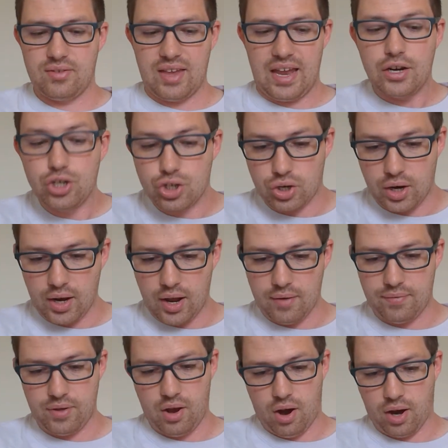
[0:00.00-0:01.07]
entry
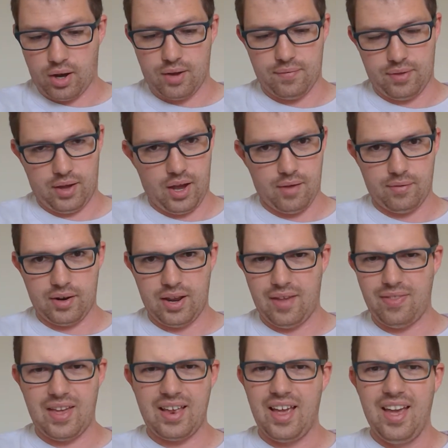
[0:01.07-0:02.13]
of the Ark of the Covenant.
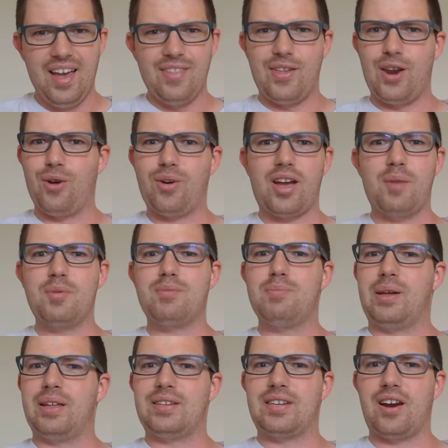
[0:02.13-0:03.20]
And they don't come with
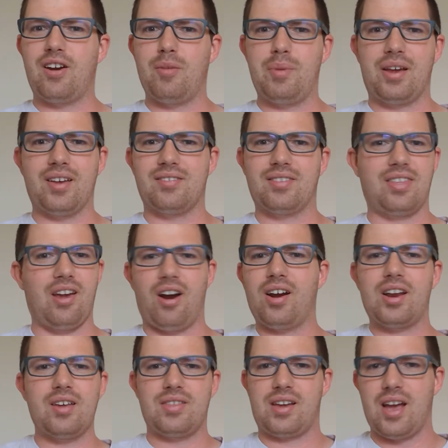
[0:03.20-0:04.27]
military, because the
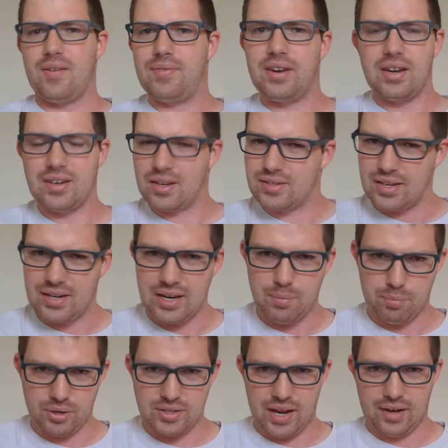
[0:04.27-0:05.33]
Ark of the Covenant doesn't need
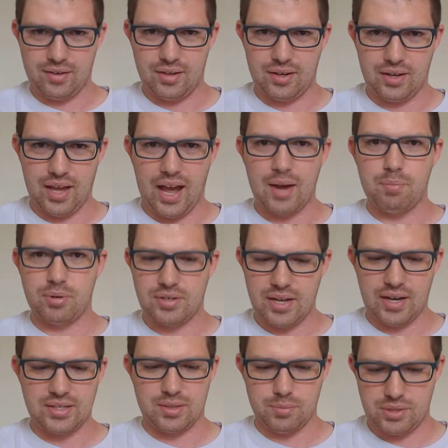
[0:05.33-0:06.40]
protected. God
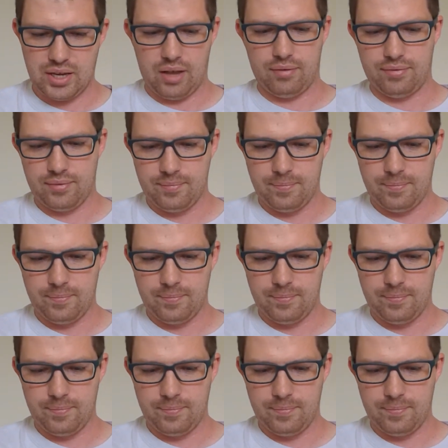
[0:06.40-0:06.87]
protects himself.